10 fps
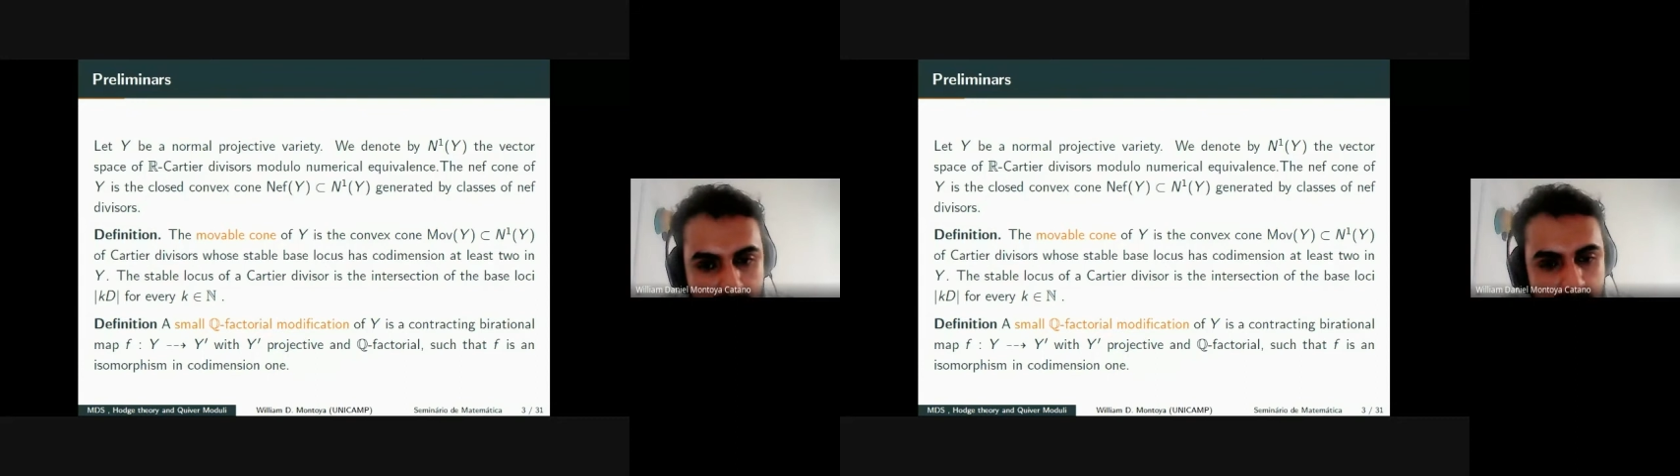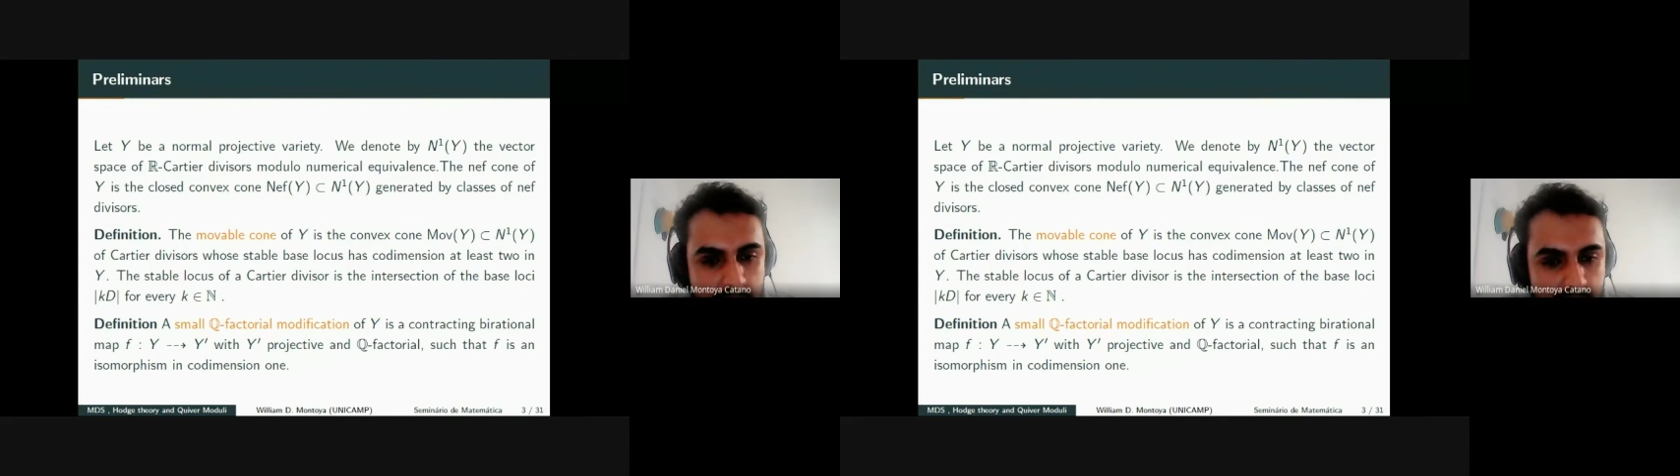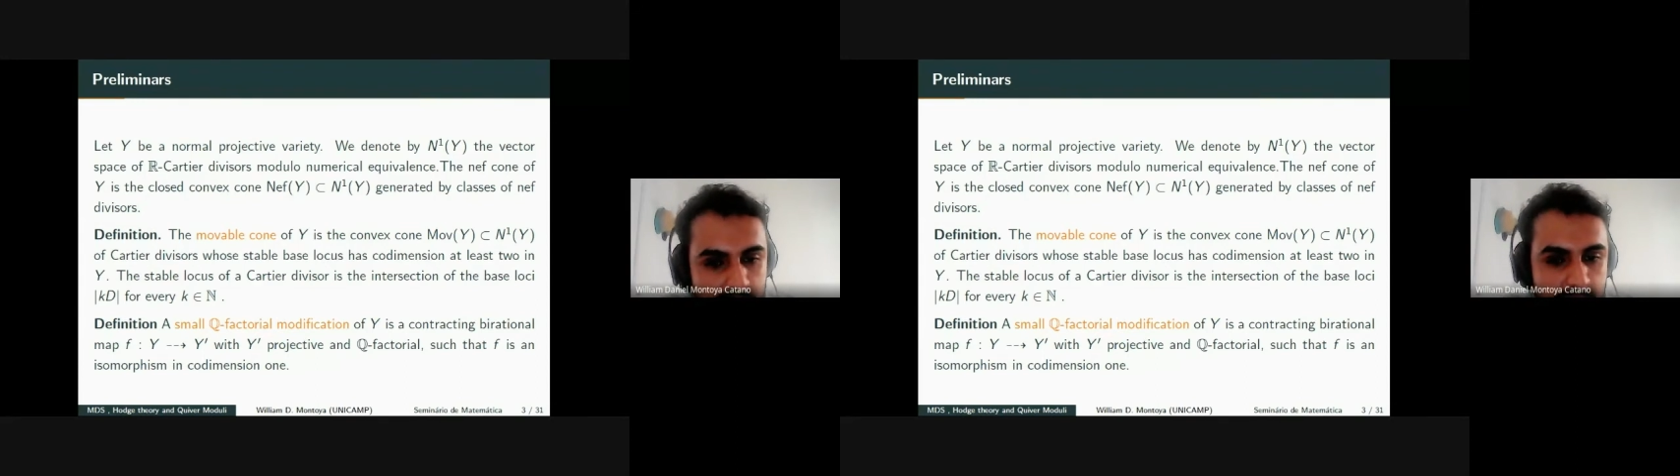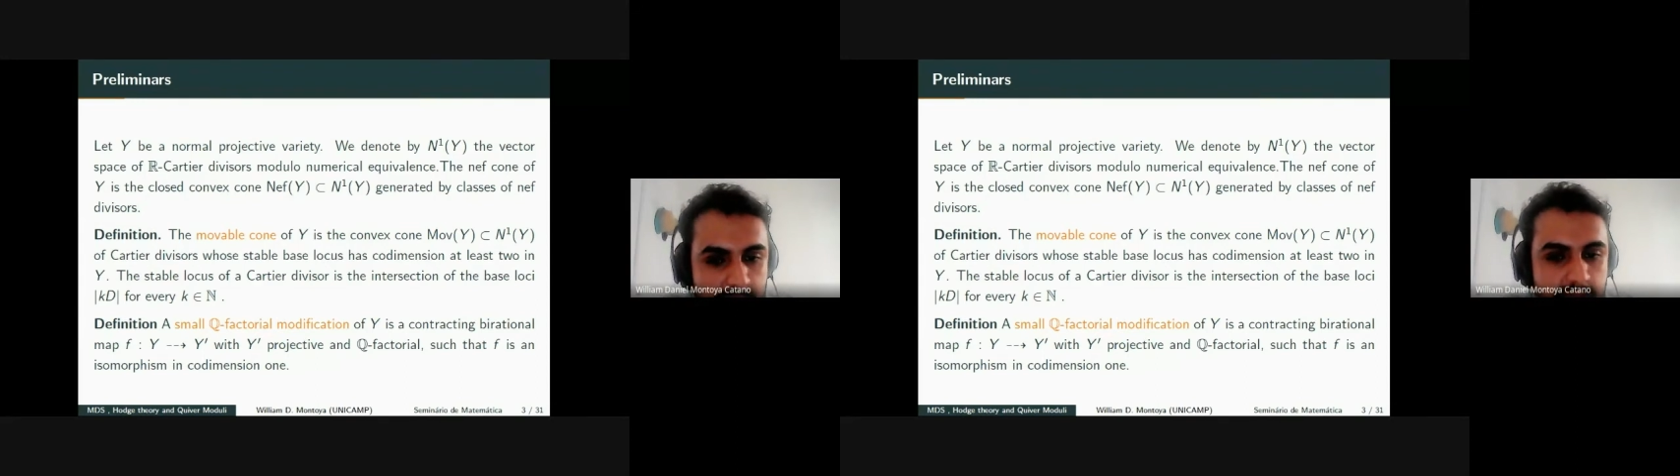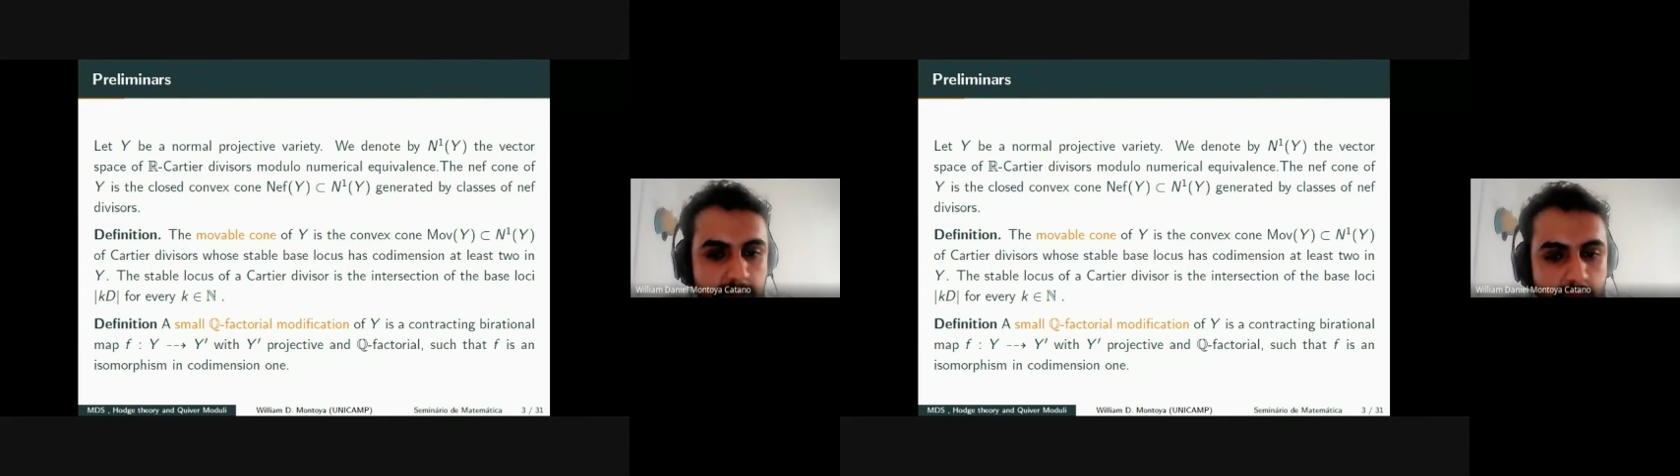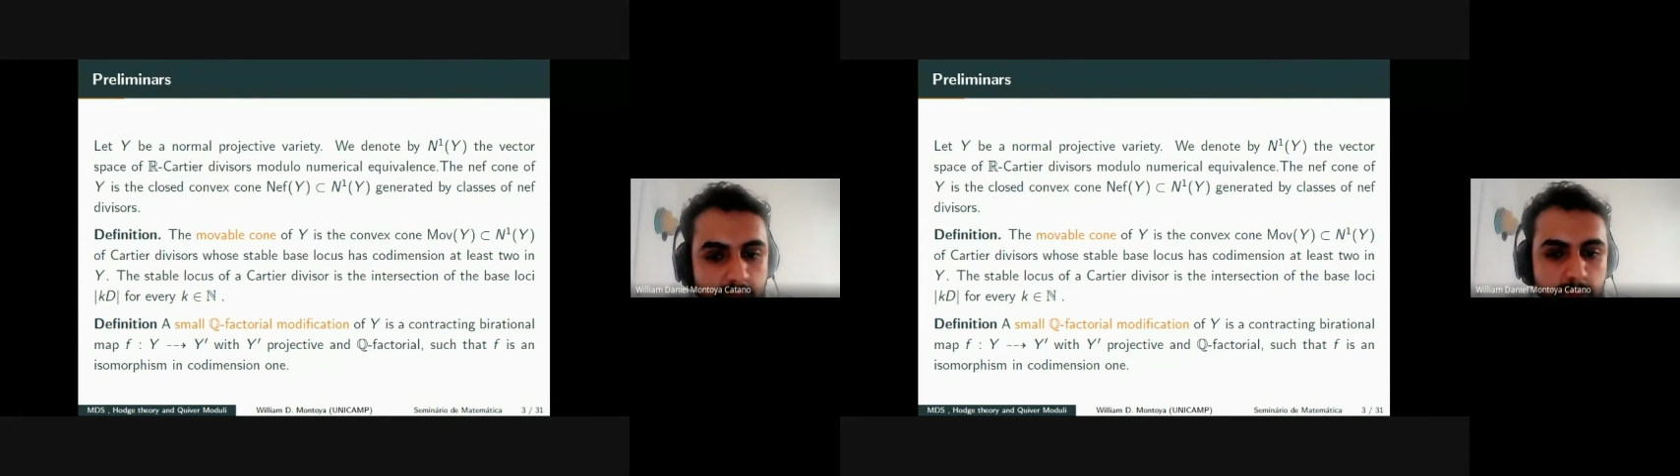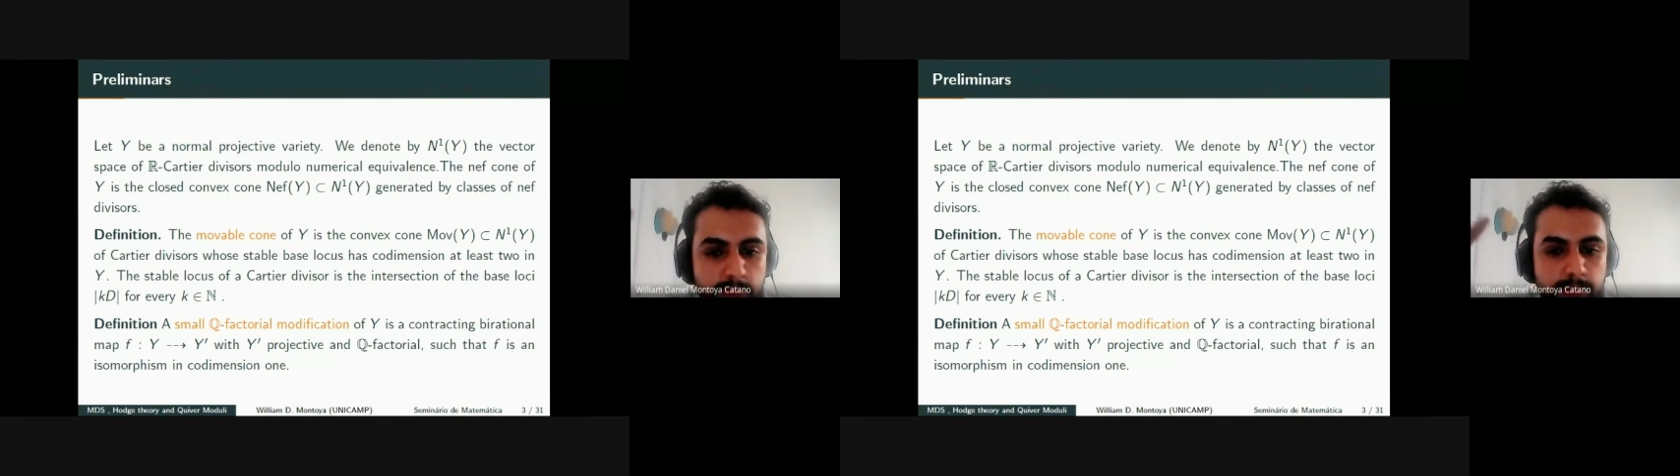and it's somehow